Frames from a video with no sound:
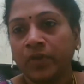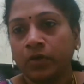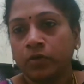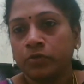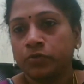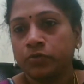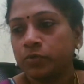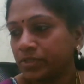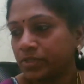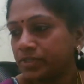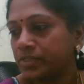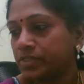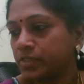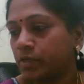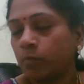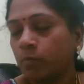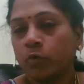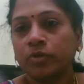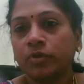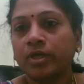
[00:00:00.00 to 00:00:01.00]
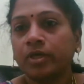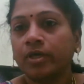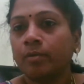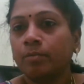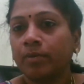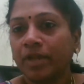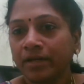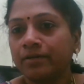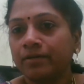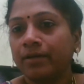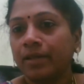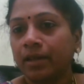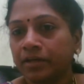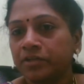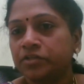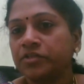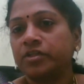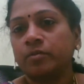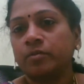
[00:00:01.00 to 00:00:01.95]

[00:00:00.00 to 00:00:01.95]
So this is about the blood collection